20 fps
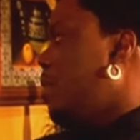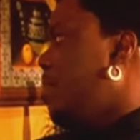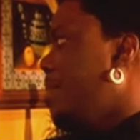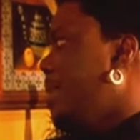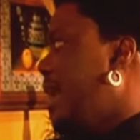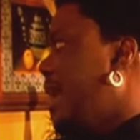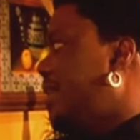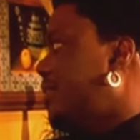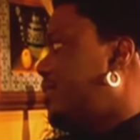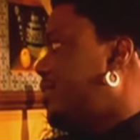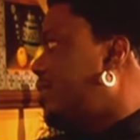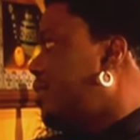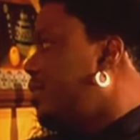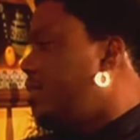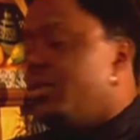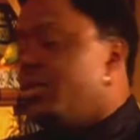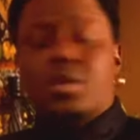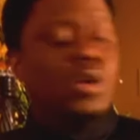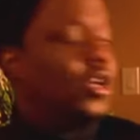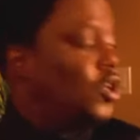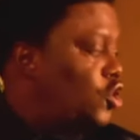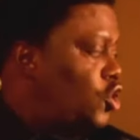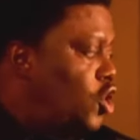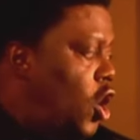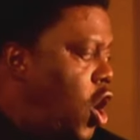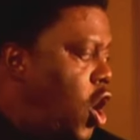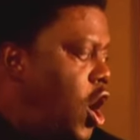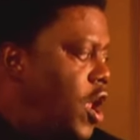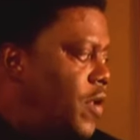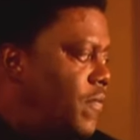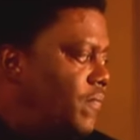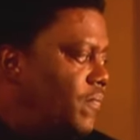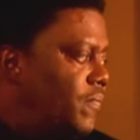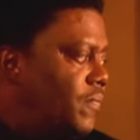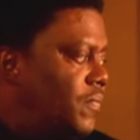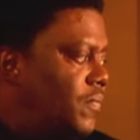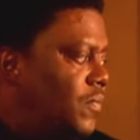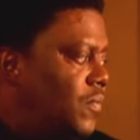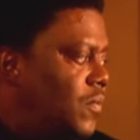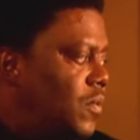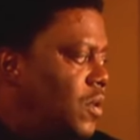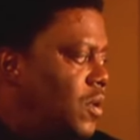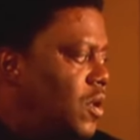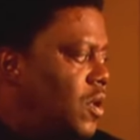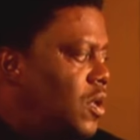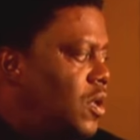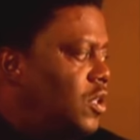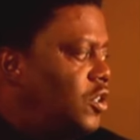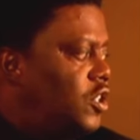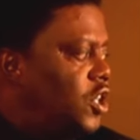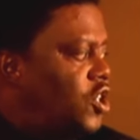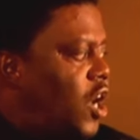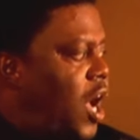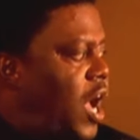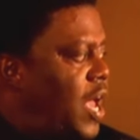a mess. Jordan, did y'all